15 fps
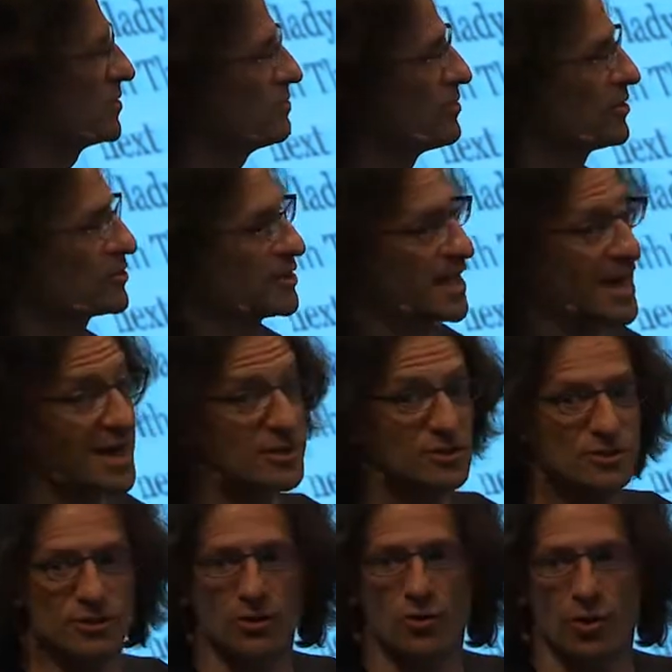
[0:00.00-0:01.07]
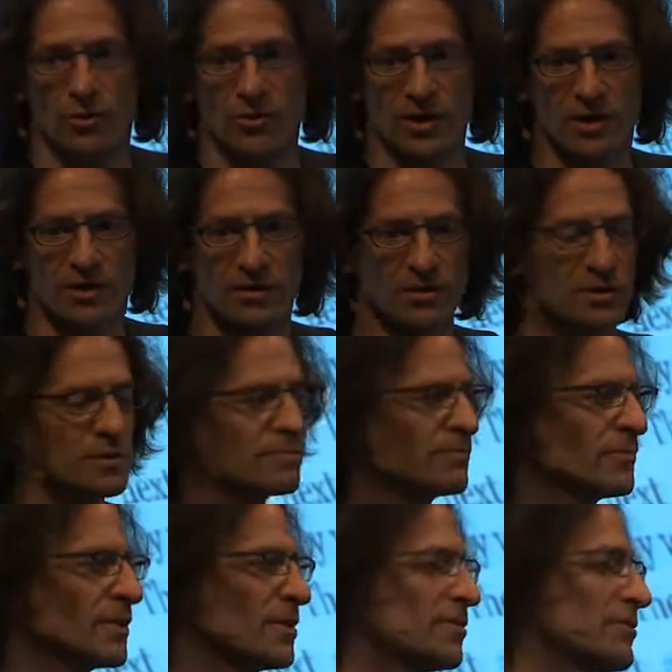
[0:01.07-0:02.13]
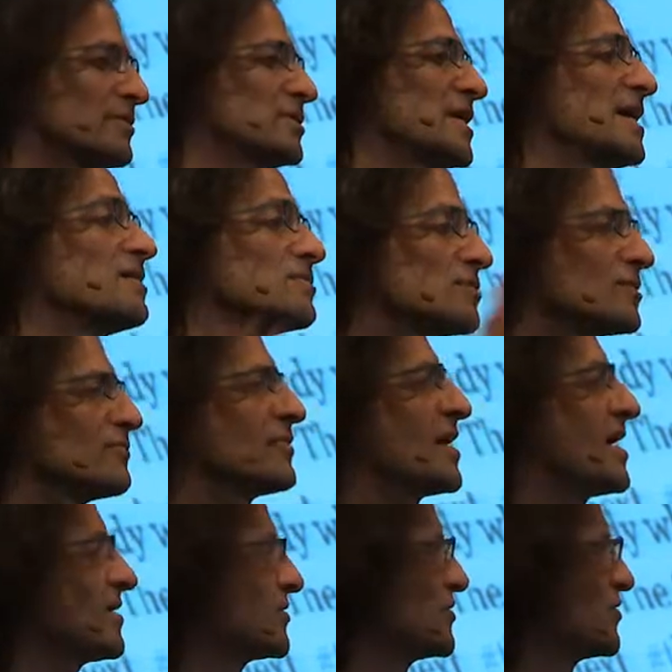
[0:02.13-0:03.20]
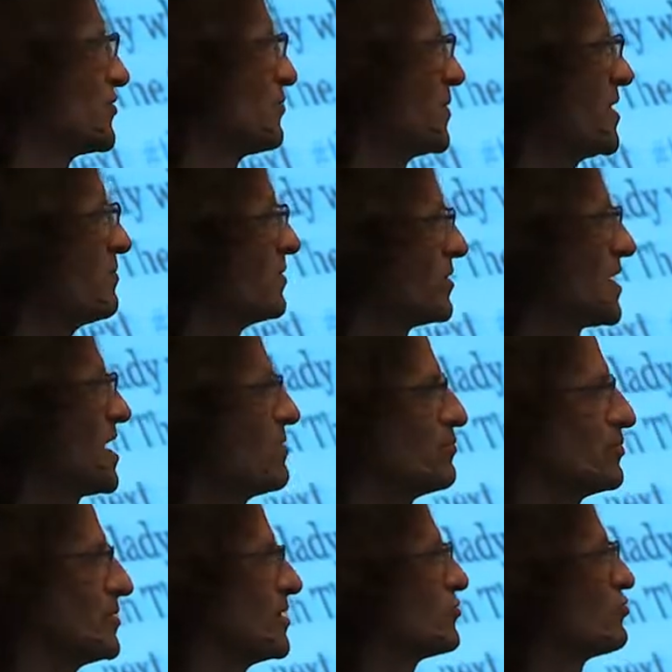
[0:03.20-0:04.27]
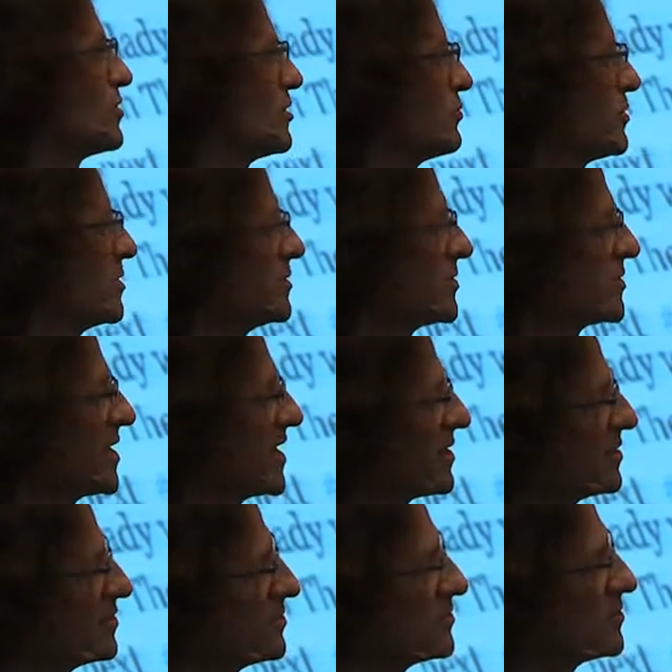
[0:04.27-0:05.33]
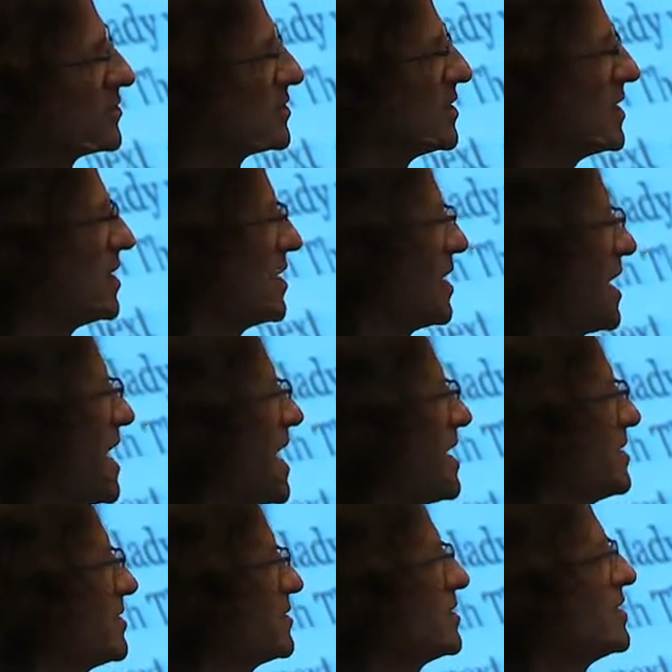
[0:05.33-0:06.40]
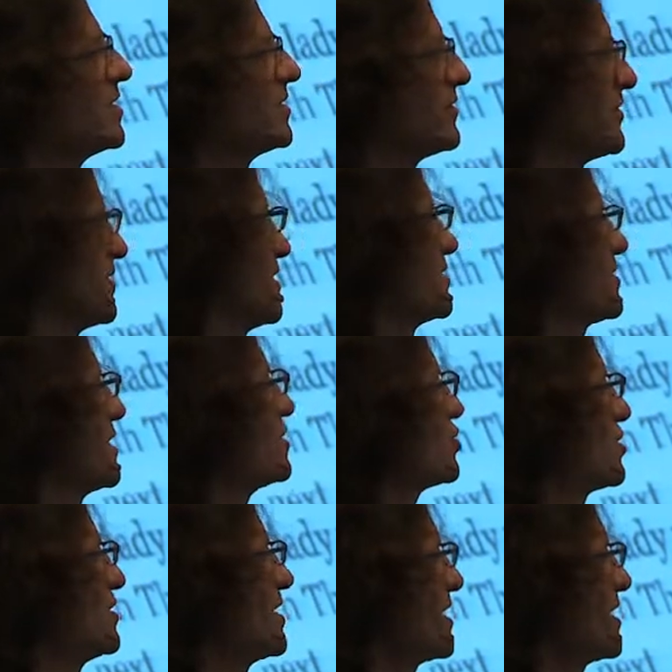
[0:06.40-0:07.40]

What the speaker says: zeebox adds the URL, tens of thousands of people come literally within seconds, and essentially